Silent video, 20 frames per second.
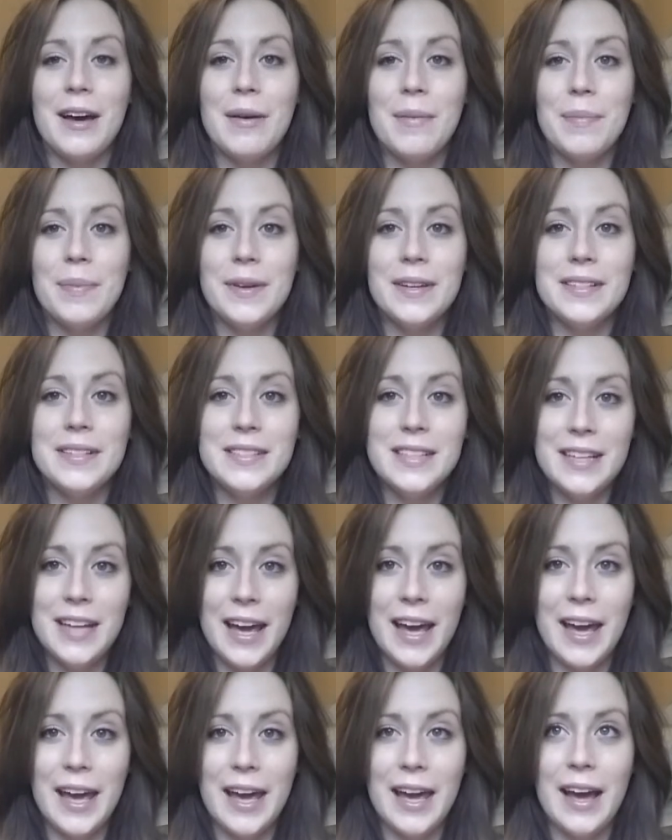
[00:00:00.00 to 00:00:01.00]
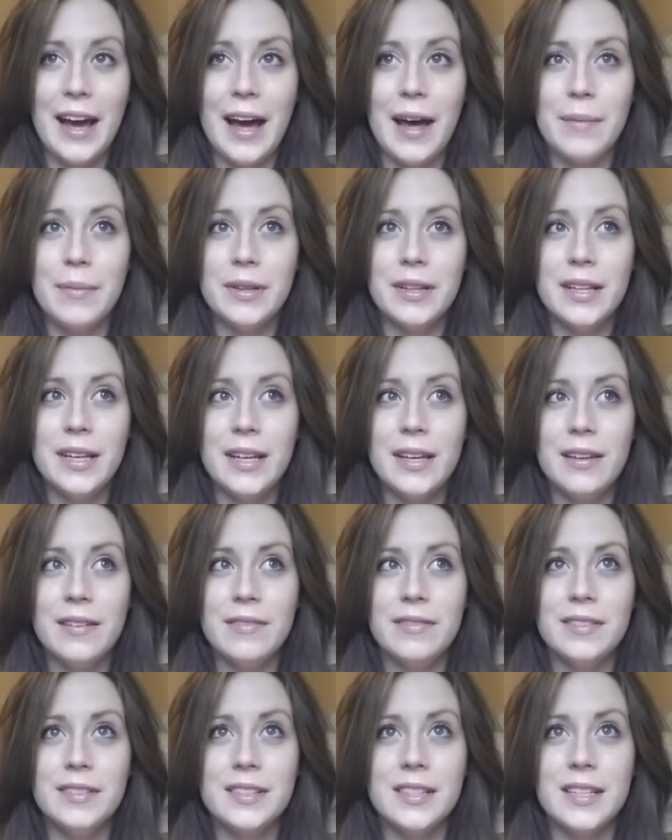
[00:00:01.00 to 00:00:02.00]
up today, I
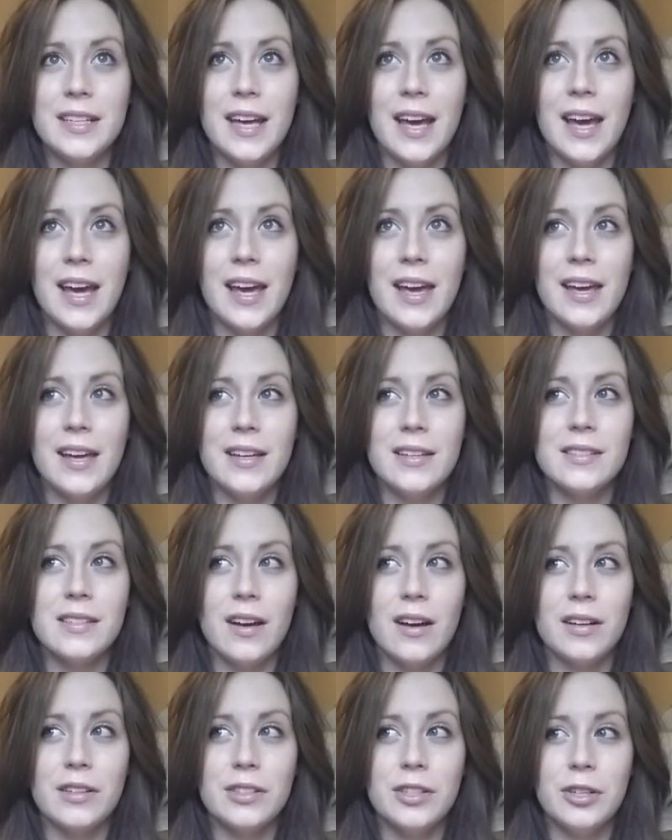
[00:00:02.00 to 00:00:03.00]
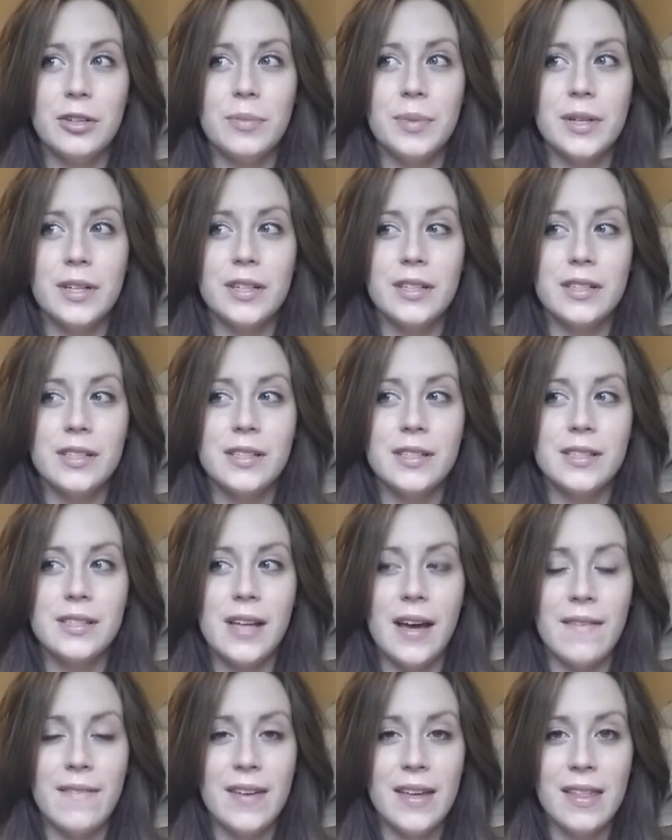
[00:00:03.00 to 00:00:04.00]
believe today is October
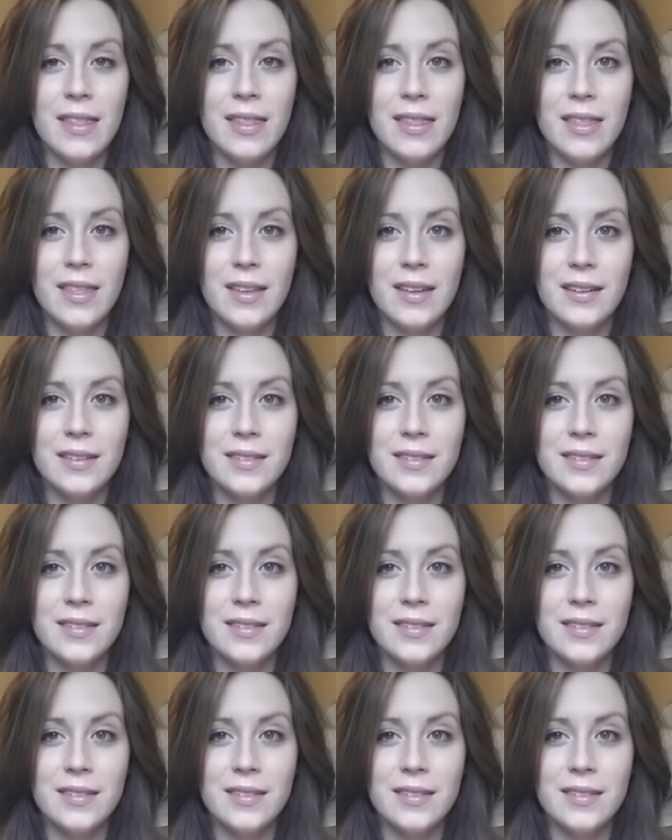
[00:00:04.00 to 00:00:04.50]
7th,